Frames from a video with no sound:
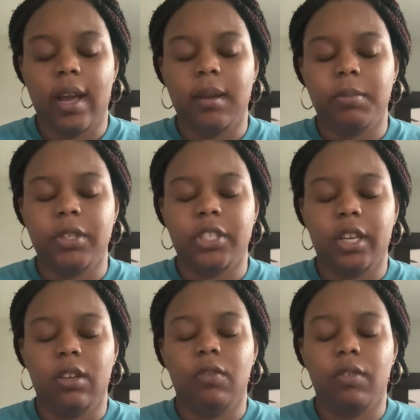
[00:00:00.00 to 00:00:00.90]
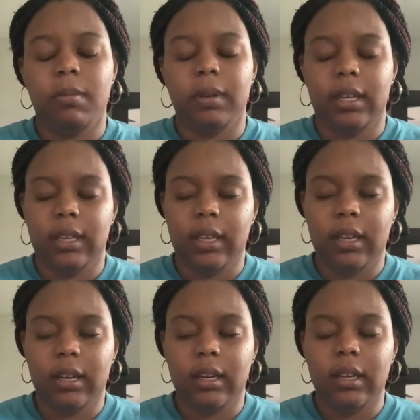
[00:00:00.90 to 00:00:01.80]
I appreciate you for being
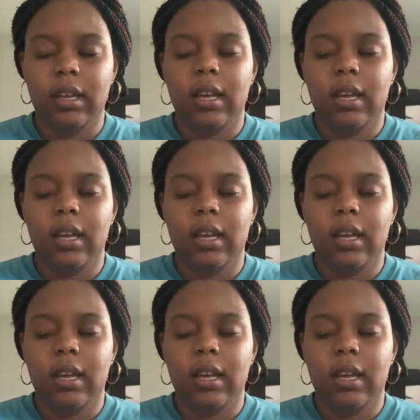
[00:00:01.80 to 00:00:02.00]
here.